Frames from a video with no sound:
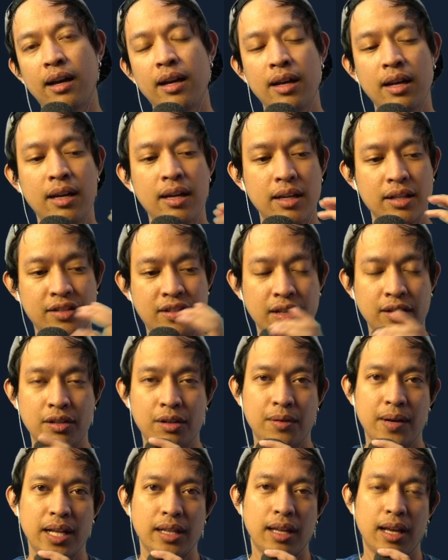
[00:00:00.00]

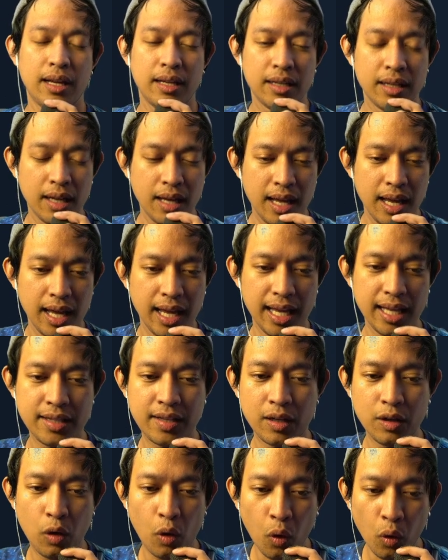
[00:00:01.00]
Cinderella. It's
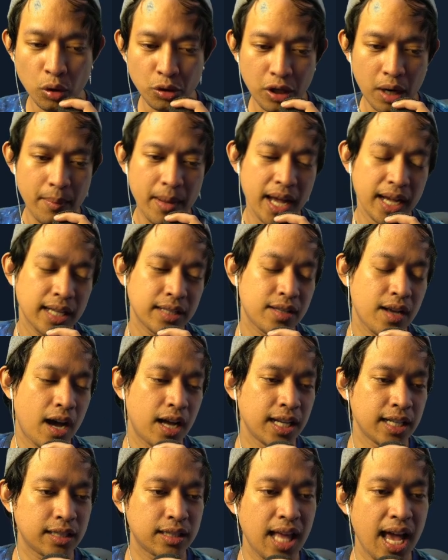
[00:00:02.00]
an Ultra
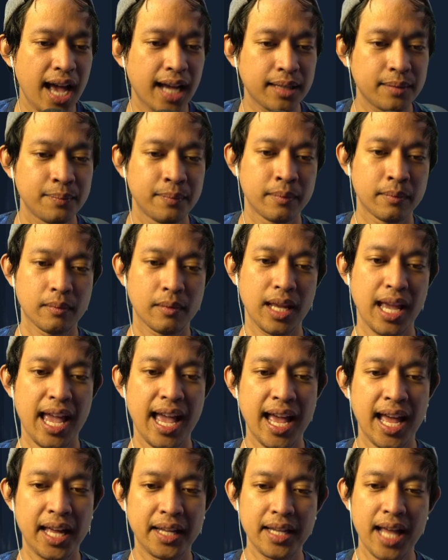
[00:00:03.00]
Megatonic deck,
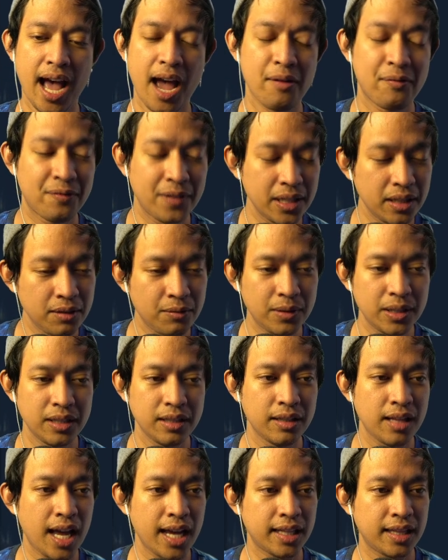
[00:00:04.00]
and I really, really
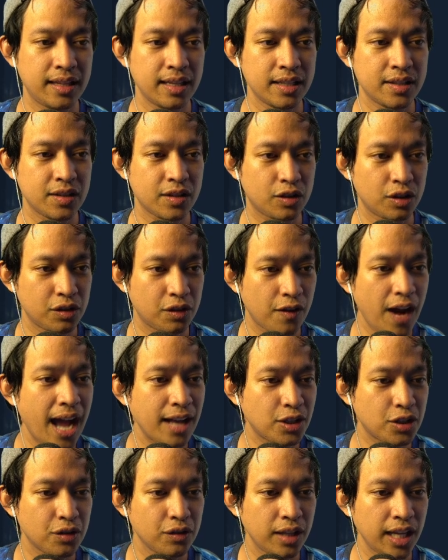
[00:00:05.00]
like this.
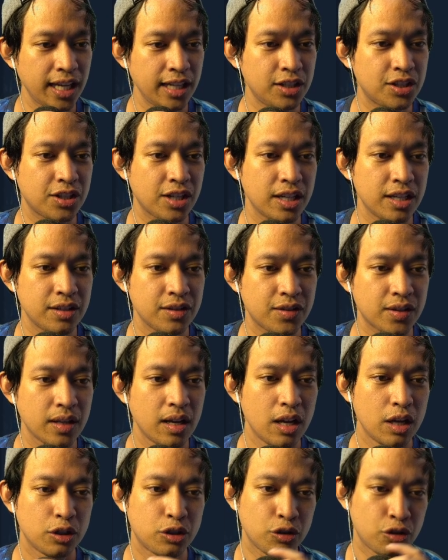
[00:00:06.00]
Congratulations
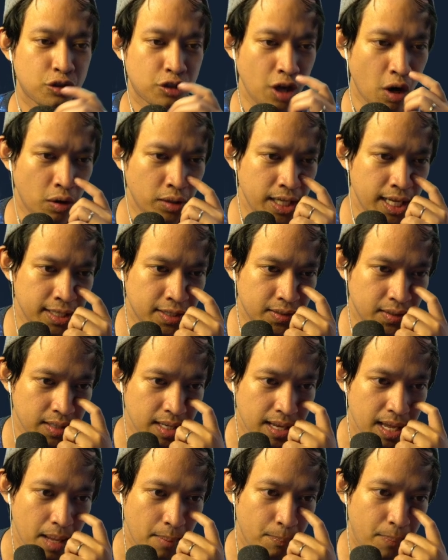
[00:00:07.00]
to Jonas,
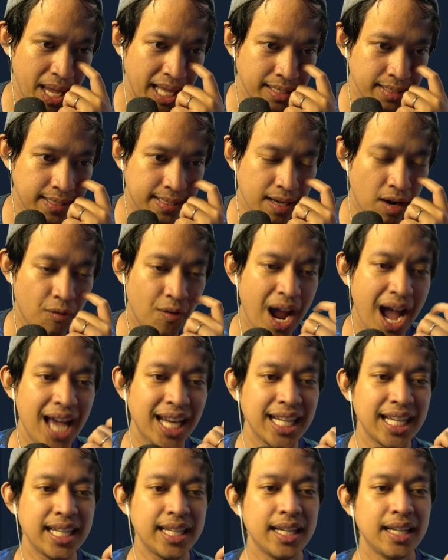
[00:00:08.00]

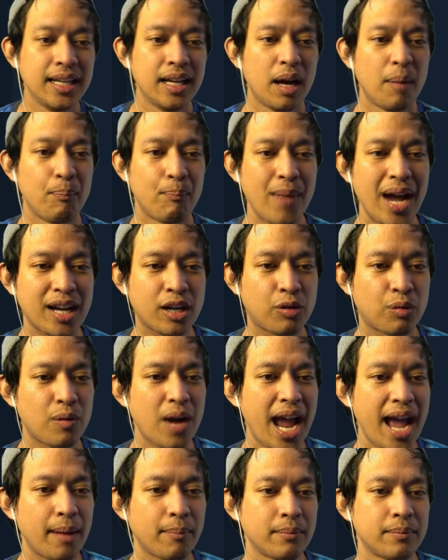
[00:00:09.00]
Benzarati, Makram.